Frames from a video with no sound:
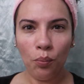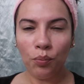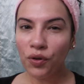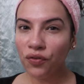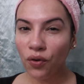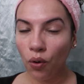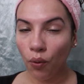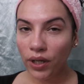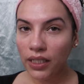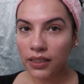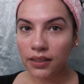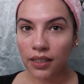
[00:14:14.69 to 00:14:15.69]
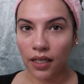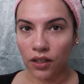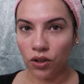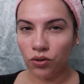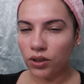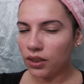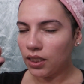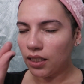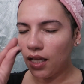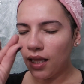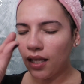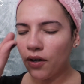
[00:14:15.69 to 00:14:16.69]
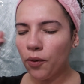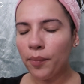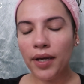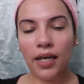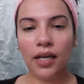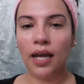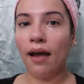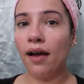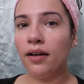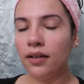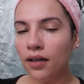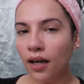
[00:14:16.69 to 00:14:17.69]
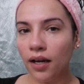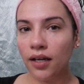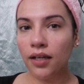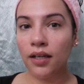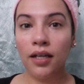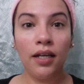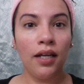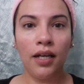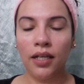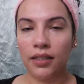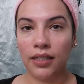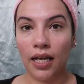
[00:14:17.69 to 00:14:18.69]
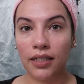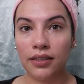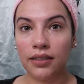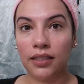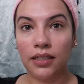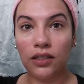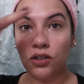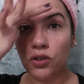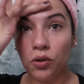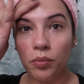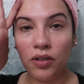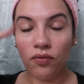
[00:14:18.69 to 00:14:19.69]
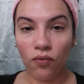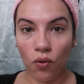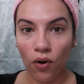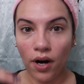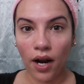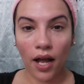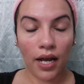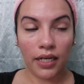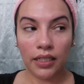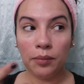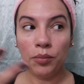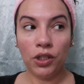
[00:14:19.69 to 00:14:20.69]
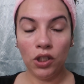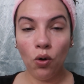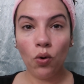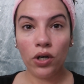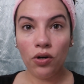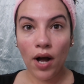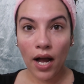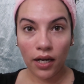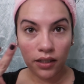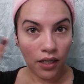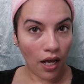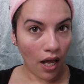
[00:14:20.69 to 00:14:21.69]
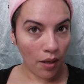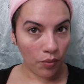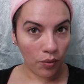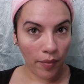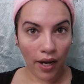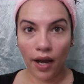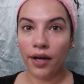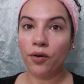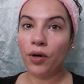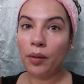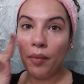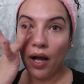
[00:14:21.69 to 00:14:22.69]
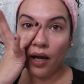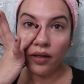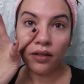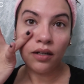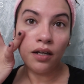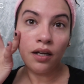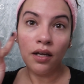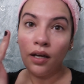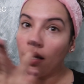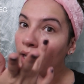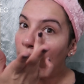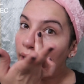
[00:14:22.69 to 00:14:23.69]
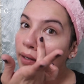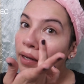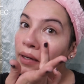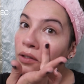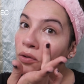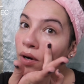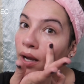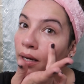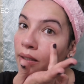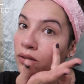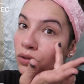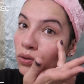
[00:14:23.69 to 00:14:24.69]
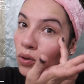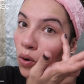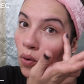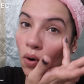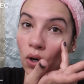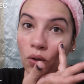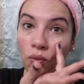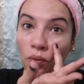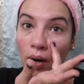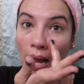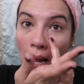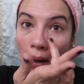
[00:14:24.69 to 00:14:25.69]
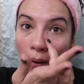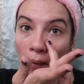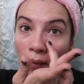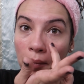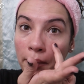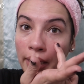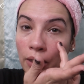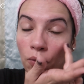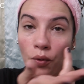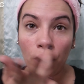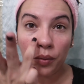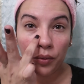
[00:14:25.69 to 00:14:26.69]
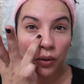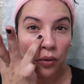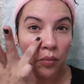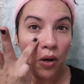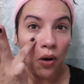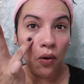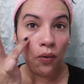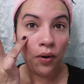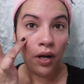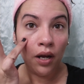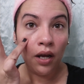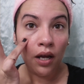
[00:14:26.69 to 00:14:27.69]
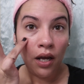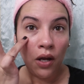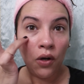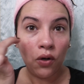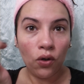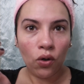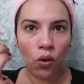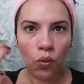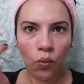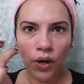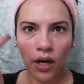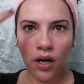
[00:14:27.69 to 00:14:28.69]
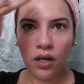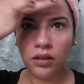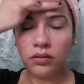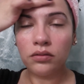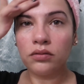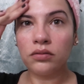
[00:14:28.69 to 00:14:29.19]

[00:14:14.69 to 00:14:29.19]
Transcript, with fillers: But for oily skin, you just need a little bit at night. That's it. So before I put the oil on, I put my eye cream on and I try to go around my orbital bone, nowhere